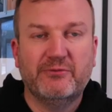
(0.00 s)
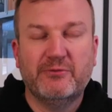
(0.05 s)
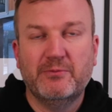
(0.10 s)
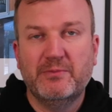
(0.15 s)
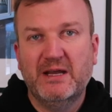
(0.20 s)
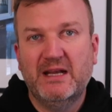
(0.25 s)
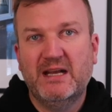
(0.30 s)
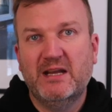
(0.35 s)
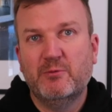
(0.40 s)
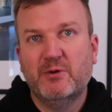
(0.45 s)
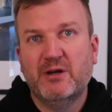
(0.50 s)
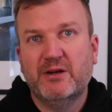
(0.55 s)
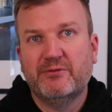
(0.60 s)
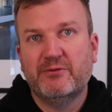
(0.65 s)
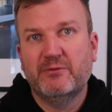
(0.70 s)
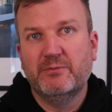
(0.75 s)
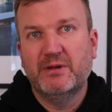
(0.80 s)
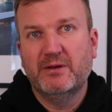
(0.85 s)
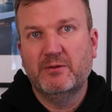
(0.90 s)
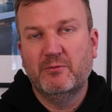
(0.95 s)
from anywhere
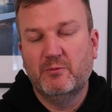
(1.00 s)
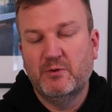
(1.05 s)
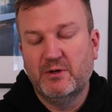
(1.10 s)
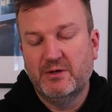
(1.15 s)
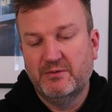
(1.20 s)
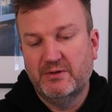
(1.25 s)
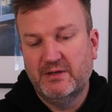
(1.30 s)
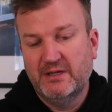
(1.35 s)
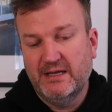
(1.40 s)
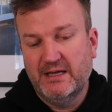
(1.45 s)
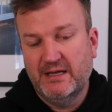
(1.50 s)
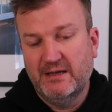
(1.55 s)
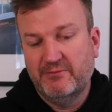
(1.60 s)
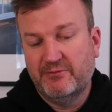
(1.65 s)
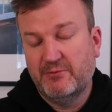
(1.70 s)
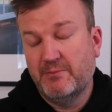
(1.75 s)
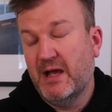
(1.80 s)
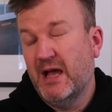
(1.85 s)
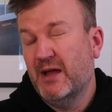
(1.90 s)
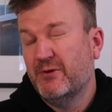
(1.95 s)
from a
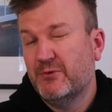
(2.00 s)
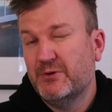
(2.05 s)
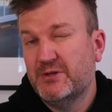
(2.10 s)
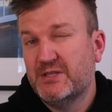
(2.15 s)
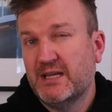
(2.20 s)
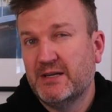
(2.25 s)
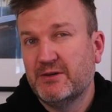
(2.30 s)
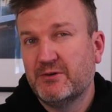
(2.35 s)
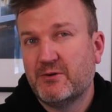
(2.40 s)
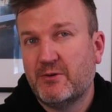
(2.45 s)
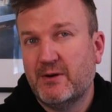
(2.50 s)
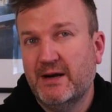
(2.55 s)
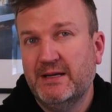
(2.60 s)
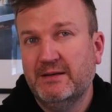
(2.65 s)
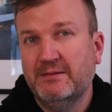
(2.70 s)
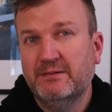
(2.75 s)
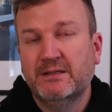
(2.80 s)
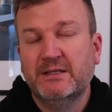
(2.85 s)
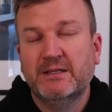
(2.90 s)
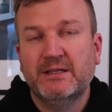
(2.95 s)
100-ton crane